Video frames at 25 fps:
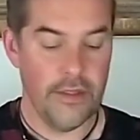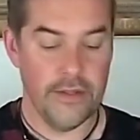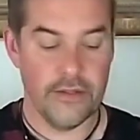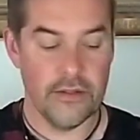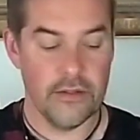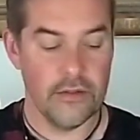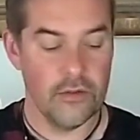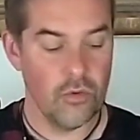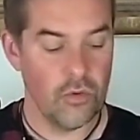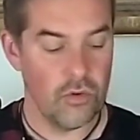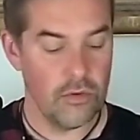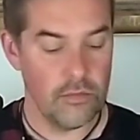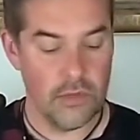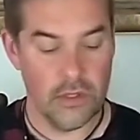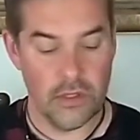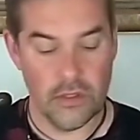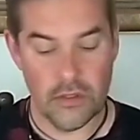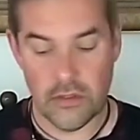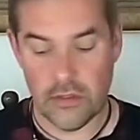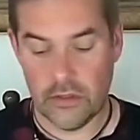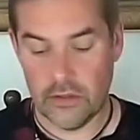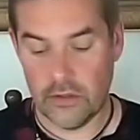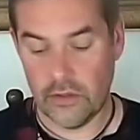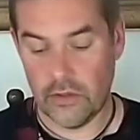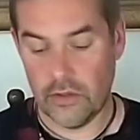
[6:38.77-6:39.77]
This is
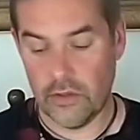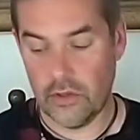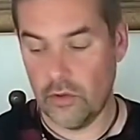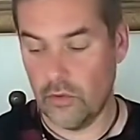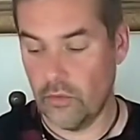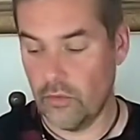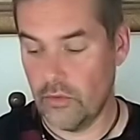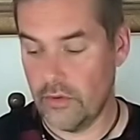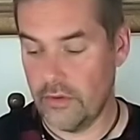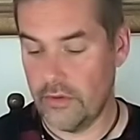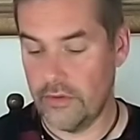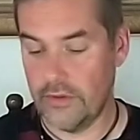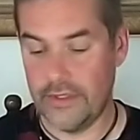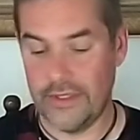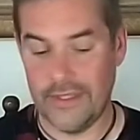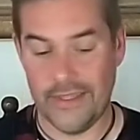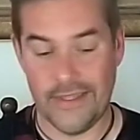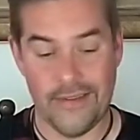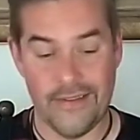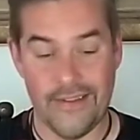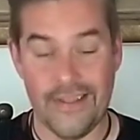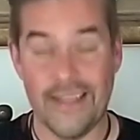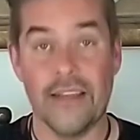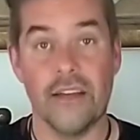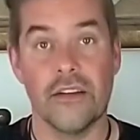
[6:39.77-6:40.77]
normal,
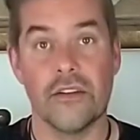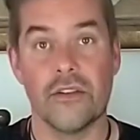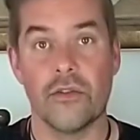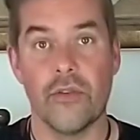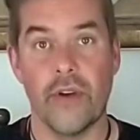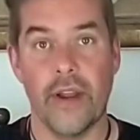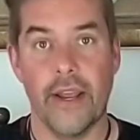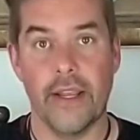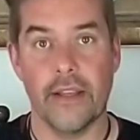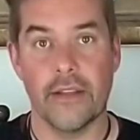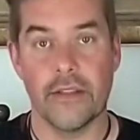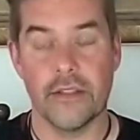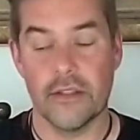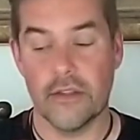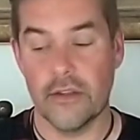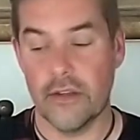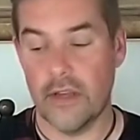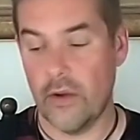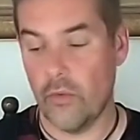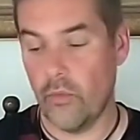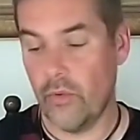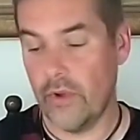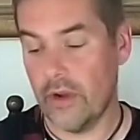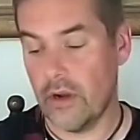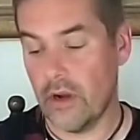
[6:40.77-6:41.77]
dinner trays.
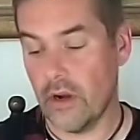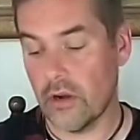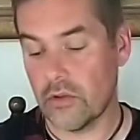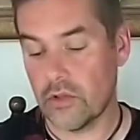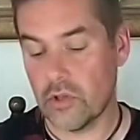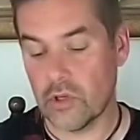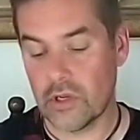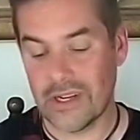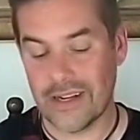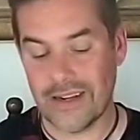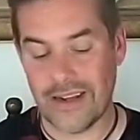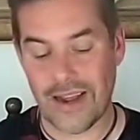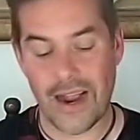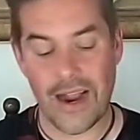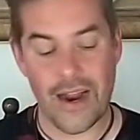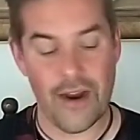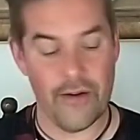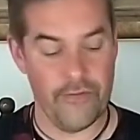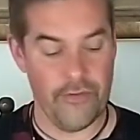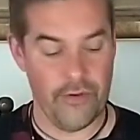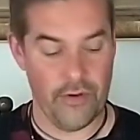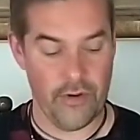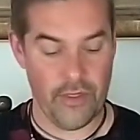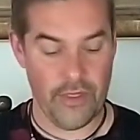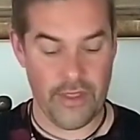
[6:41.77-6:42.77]
And we're going to
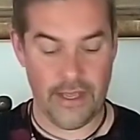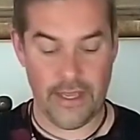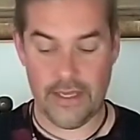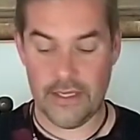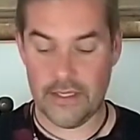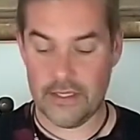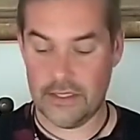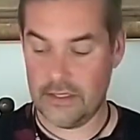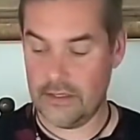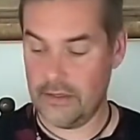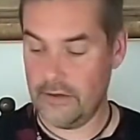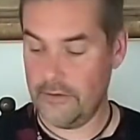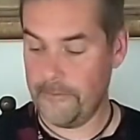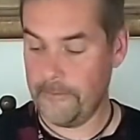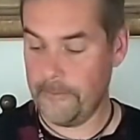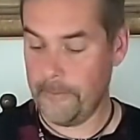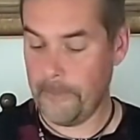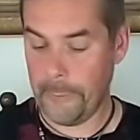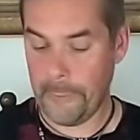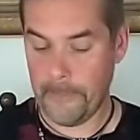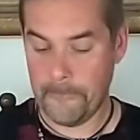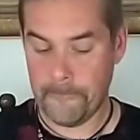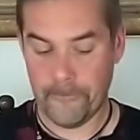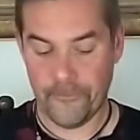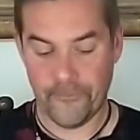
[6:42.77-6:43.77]
cover these
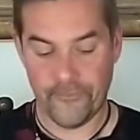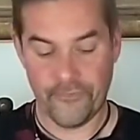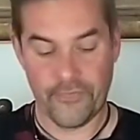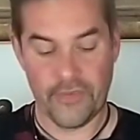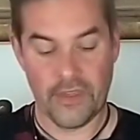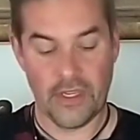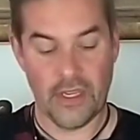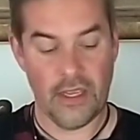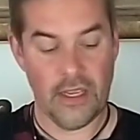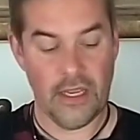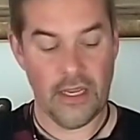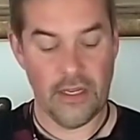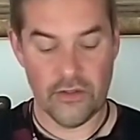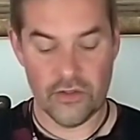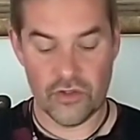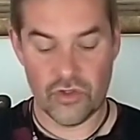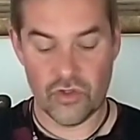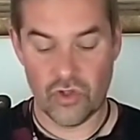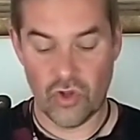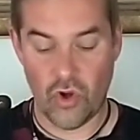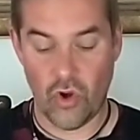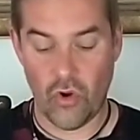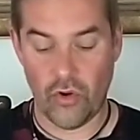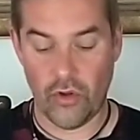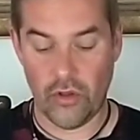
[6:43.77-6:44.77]
in
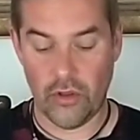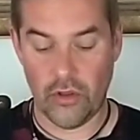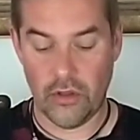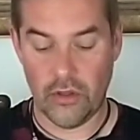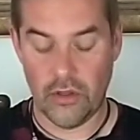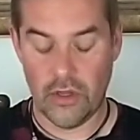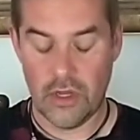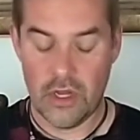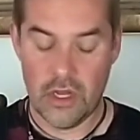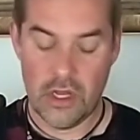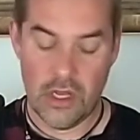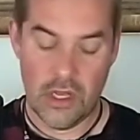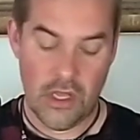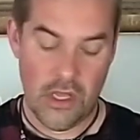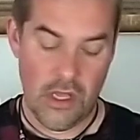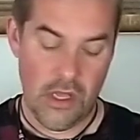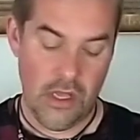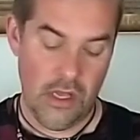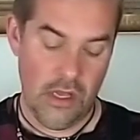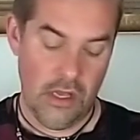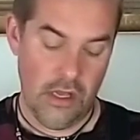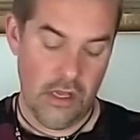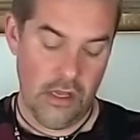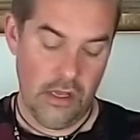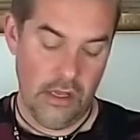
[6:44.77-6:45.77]
soil.
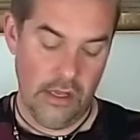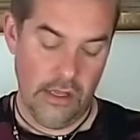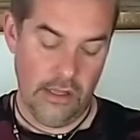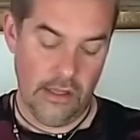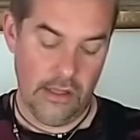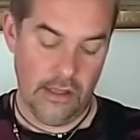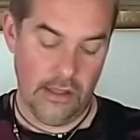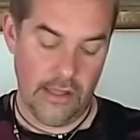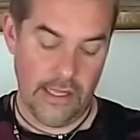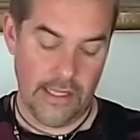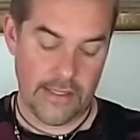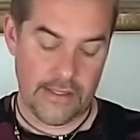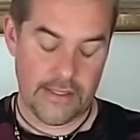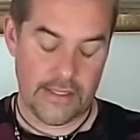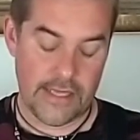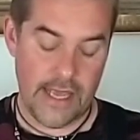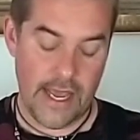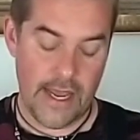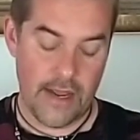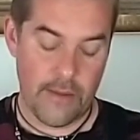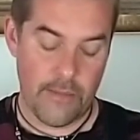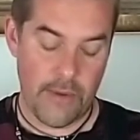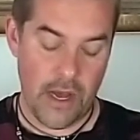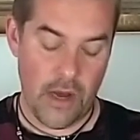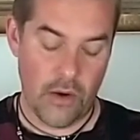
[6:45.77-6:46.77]
Let's
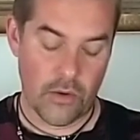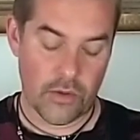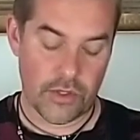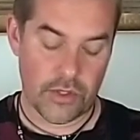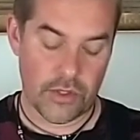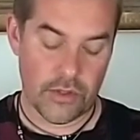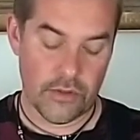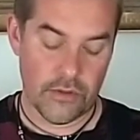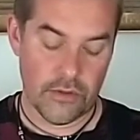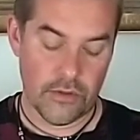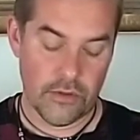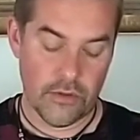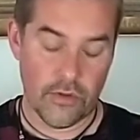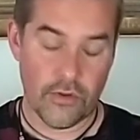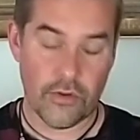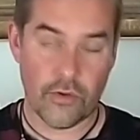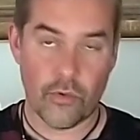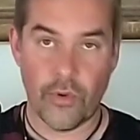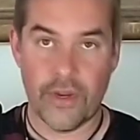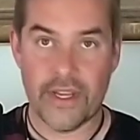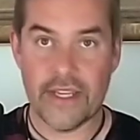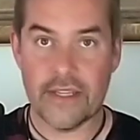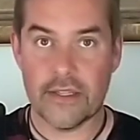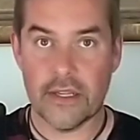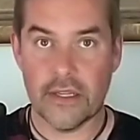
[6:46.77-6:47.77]
say about
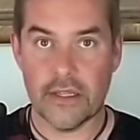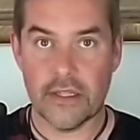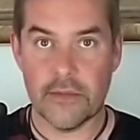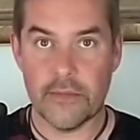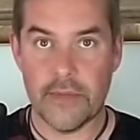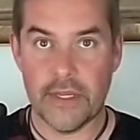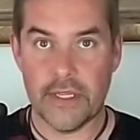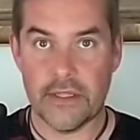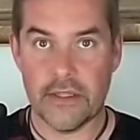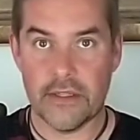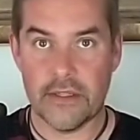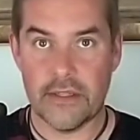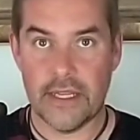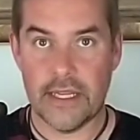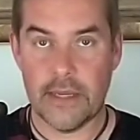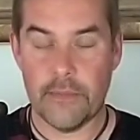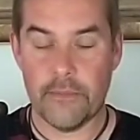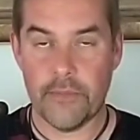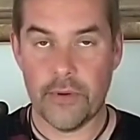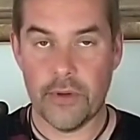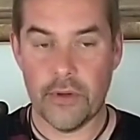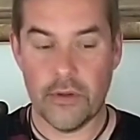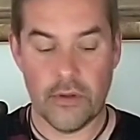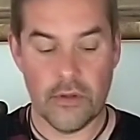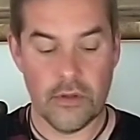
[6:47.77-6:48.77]
3 centimeters
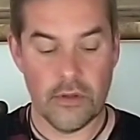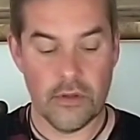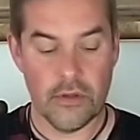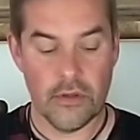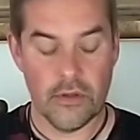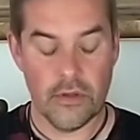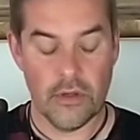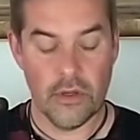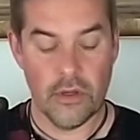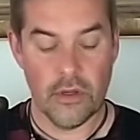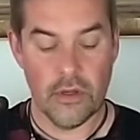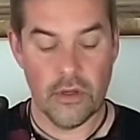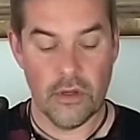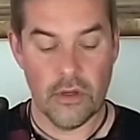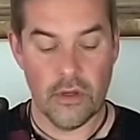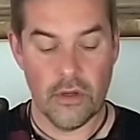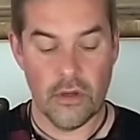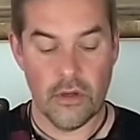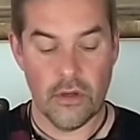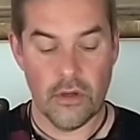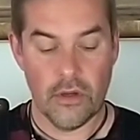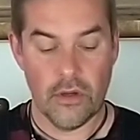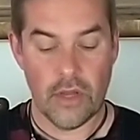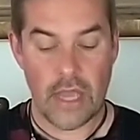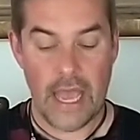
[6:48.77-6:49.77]
deep.
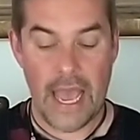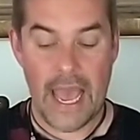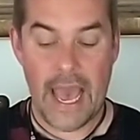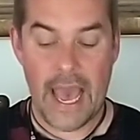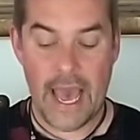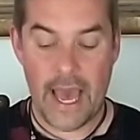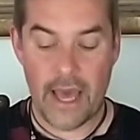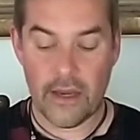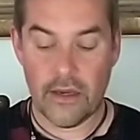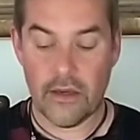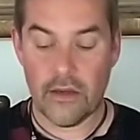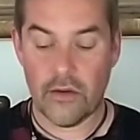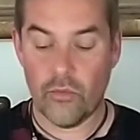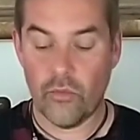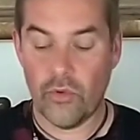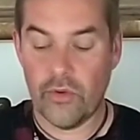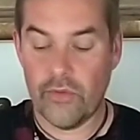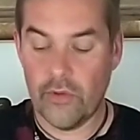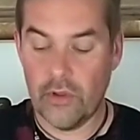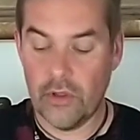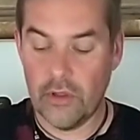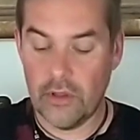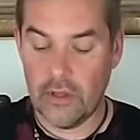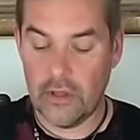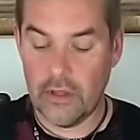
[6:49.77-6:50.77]
And
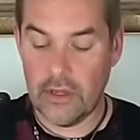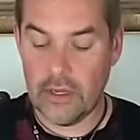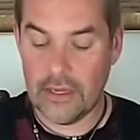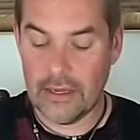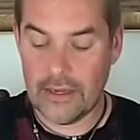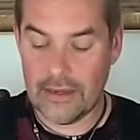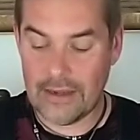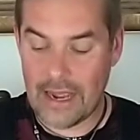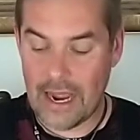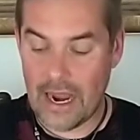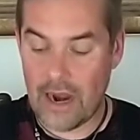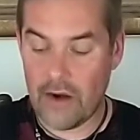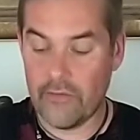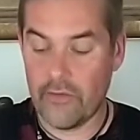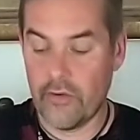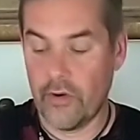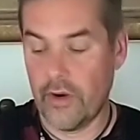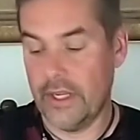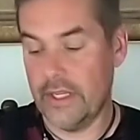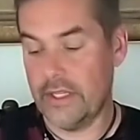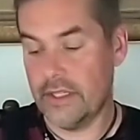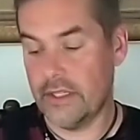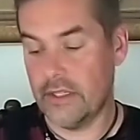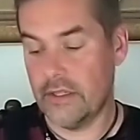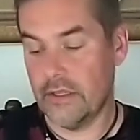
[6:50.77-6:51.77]
we will
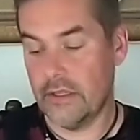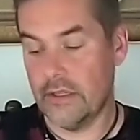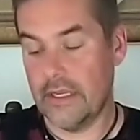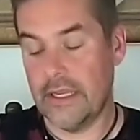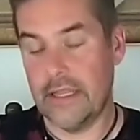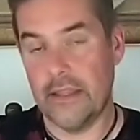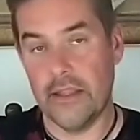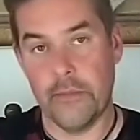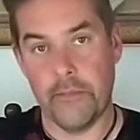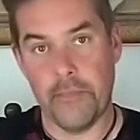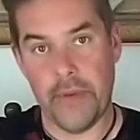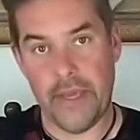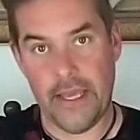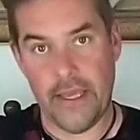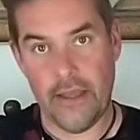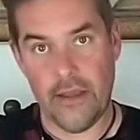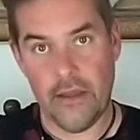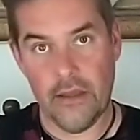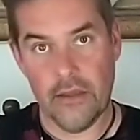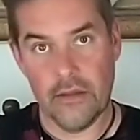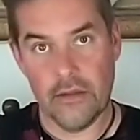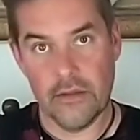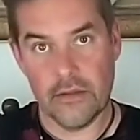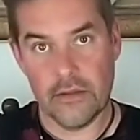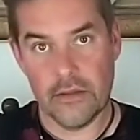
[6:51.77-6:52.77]
cover it in the
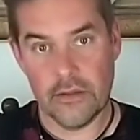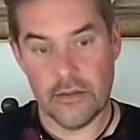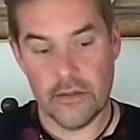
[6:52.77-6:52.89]
peas.